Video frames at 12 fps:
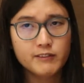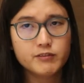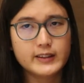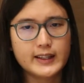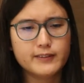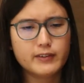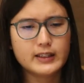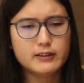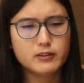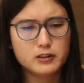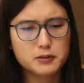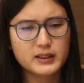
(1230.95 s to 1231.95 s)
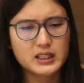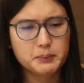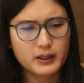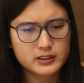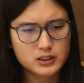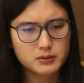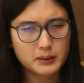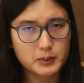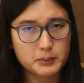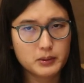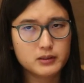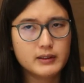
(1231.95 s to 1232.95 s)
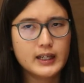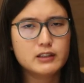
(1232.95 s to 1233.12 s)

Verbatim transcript: When when I wrote my departure memo,